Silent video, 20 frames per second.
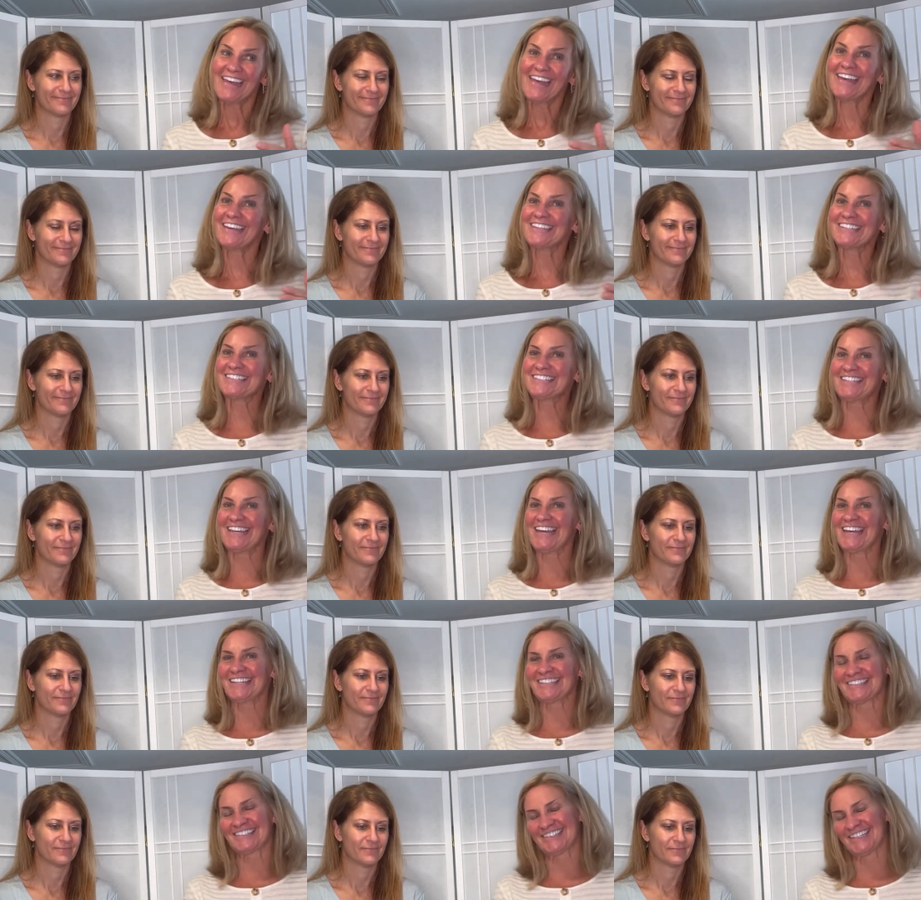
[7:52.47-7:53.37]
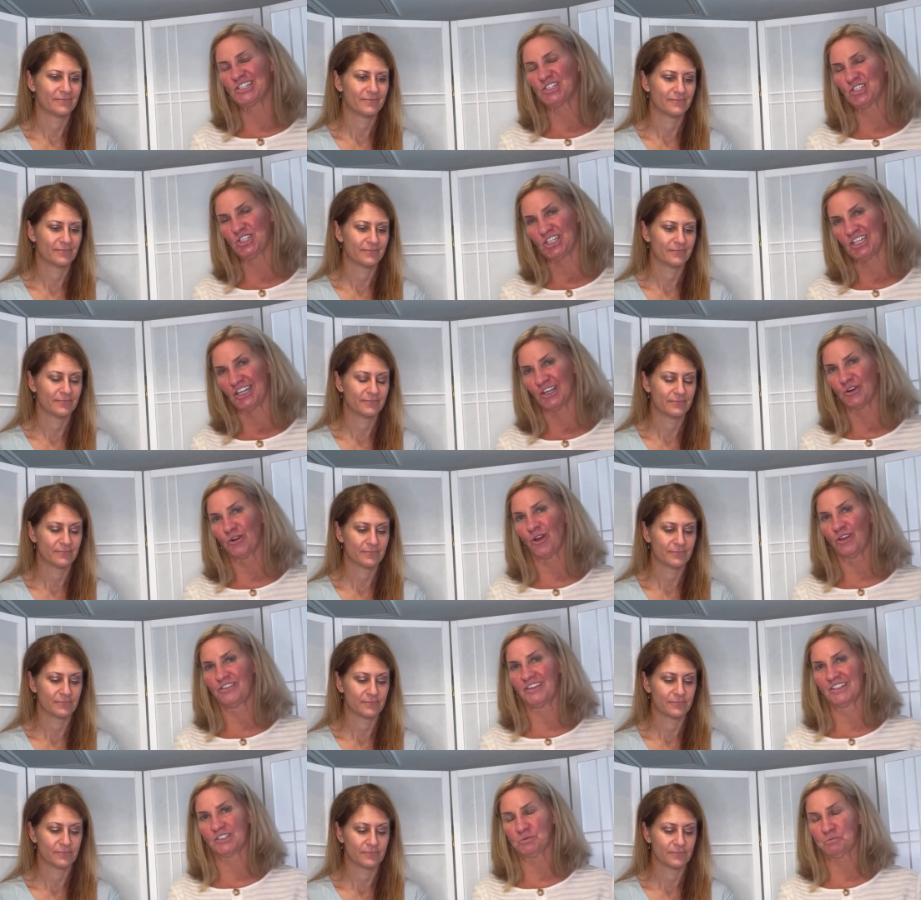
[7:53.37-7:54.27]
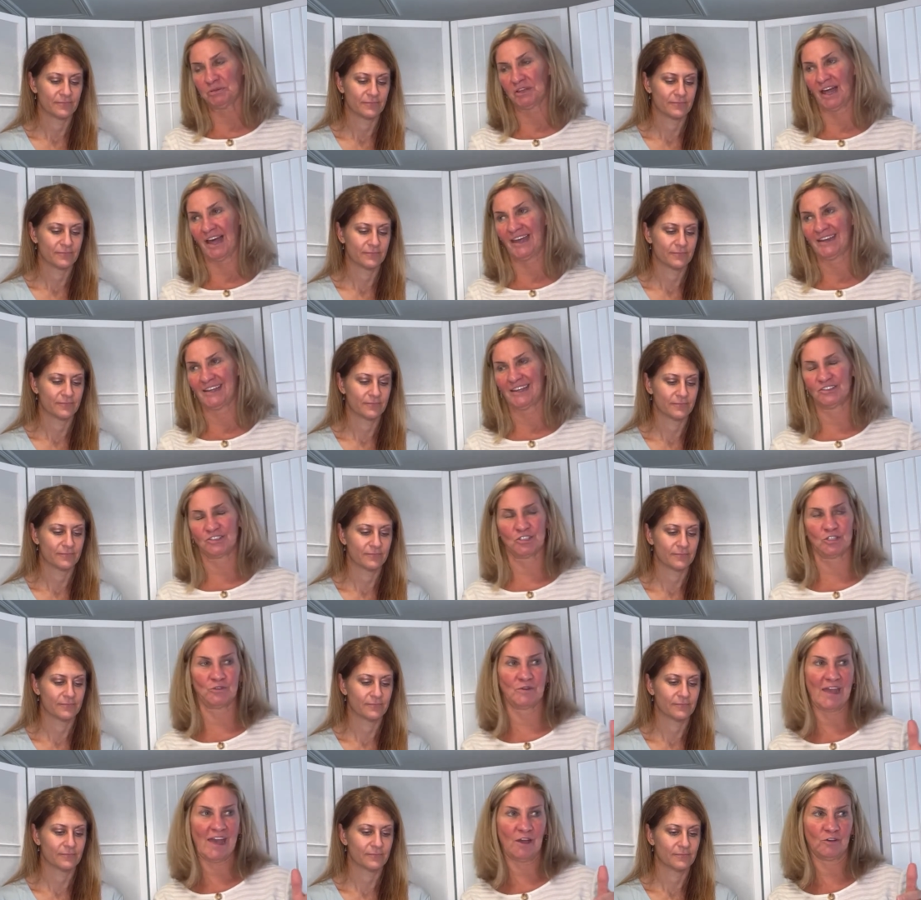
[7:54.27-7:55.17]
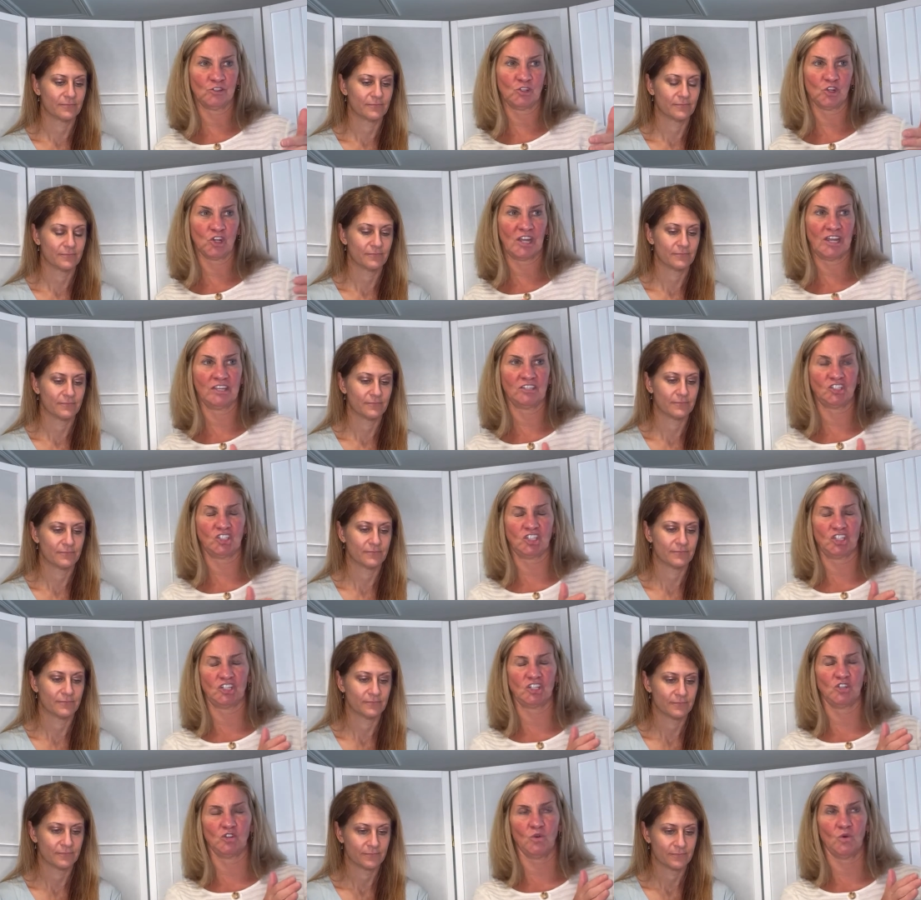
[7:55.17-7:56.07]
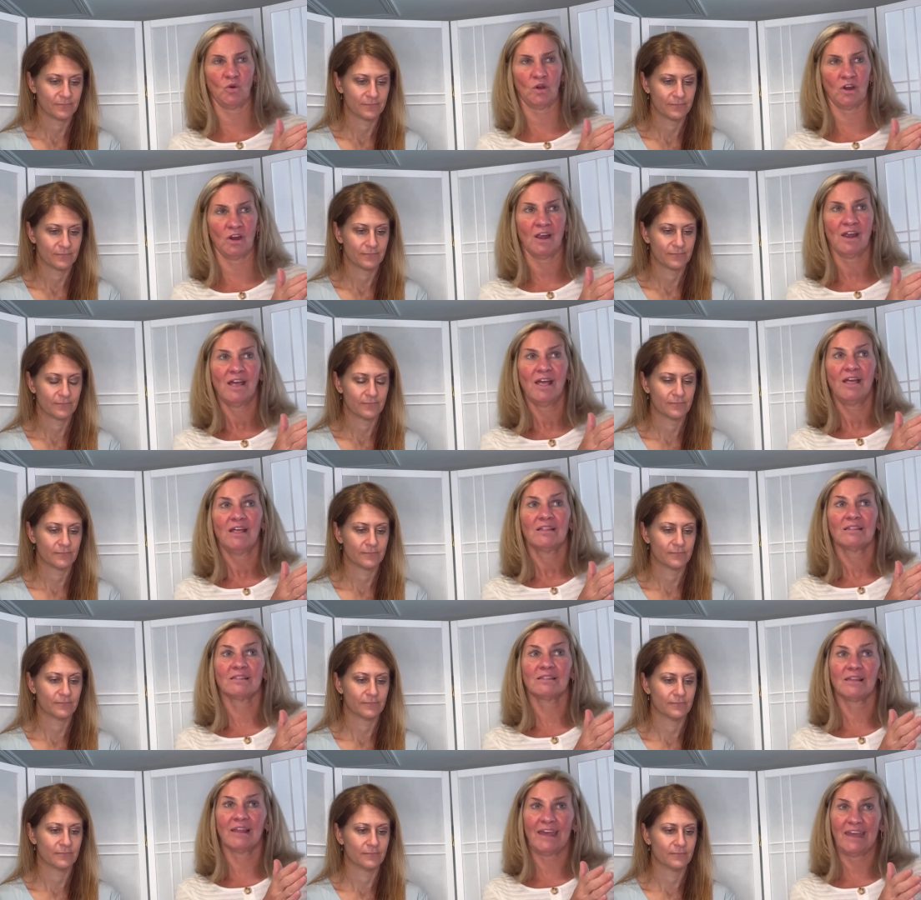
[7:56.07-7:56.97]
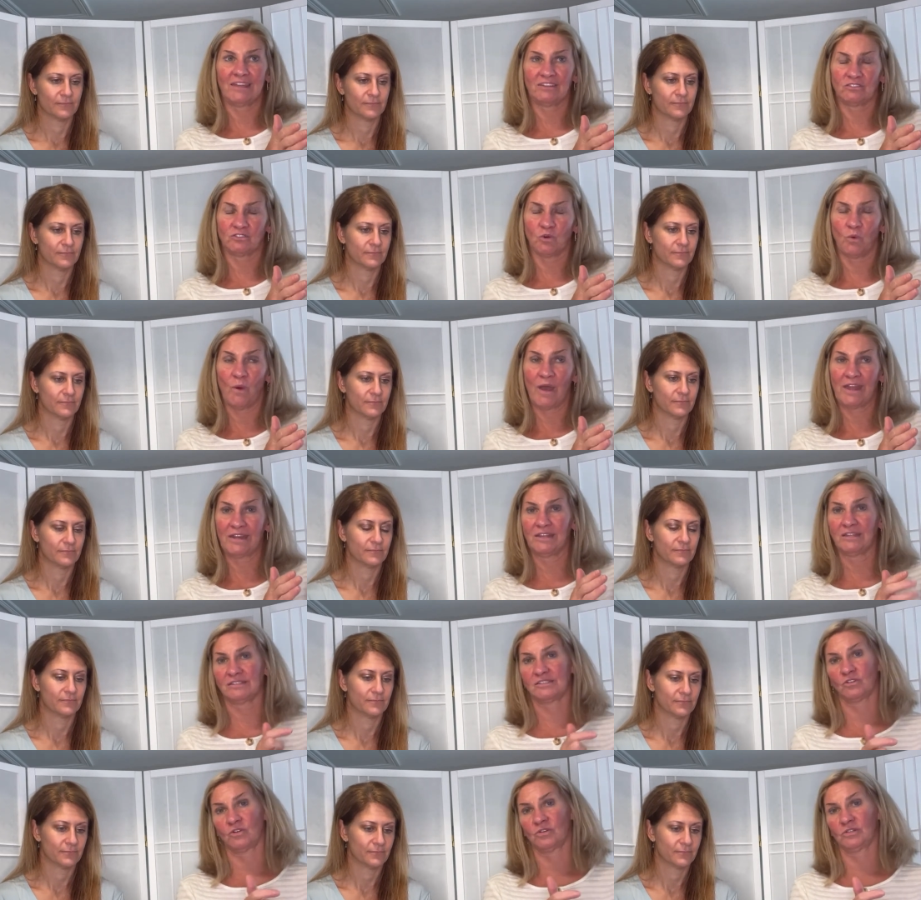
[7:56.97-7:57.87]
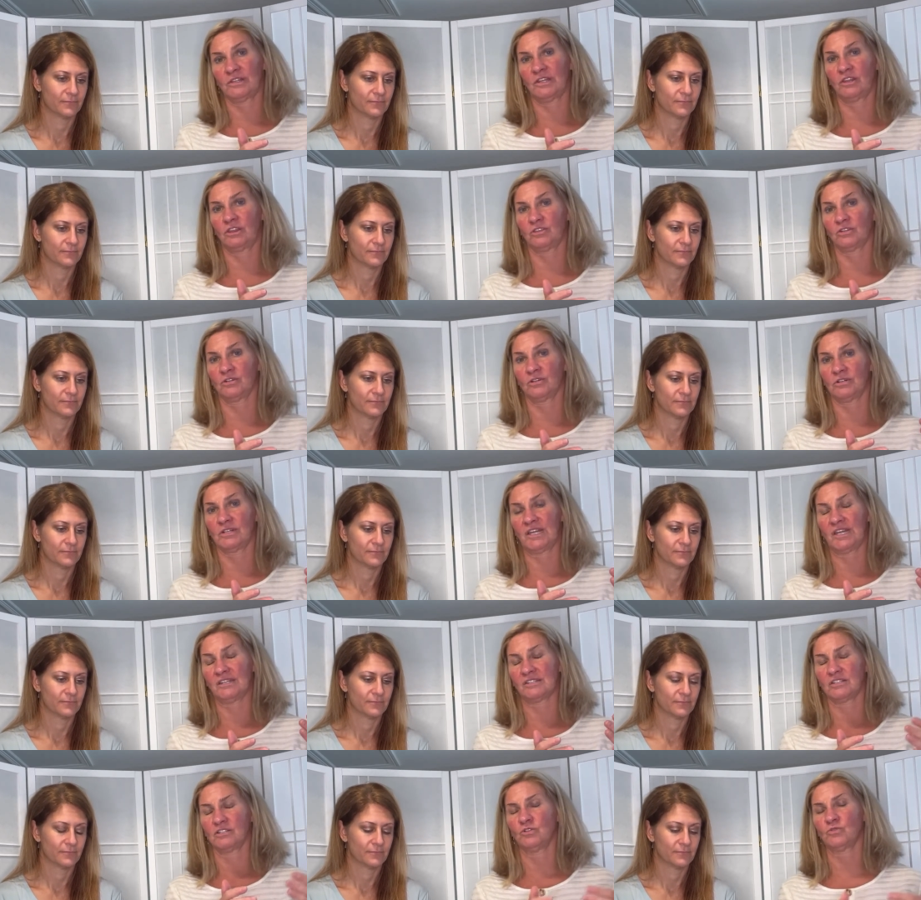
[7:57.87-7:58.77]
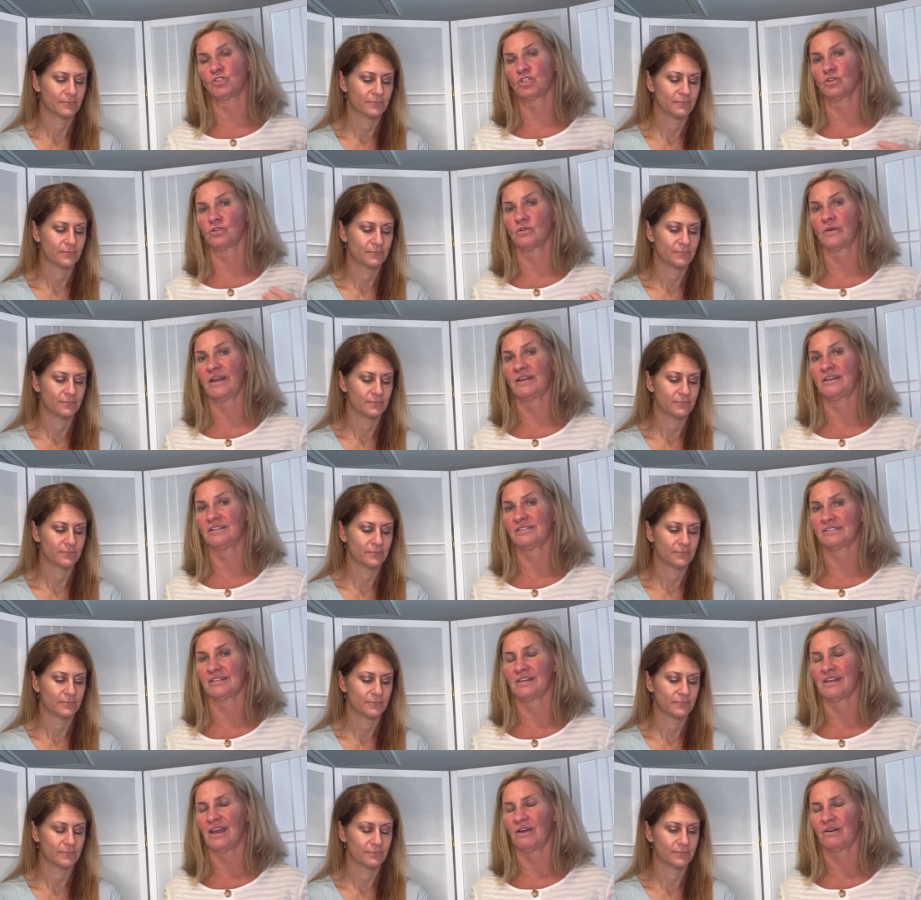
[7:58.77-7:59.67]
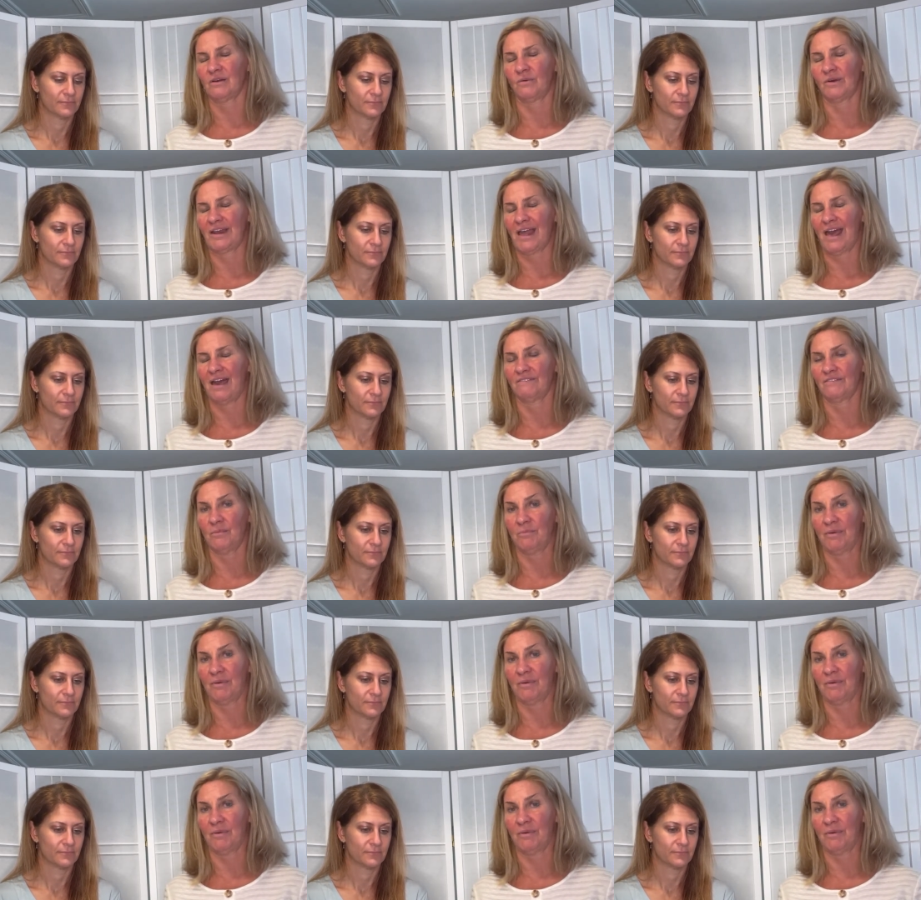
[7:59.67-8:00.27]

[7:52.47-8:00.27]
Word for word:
Speaker 1: exist each year on this planet, so now you're into your late 20s, early 30s, and you turn around and say, now I want to have a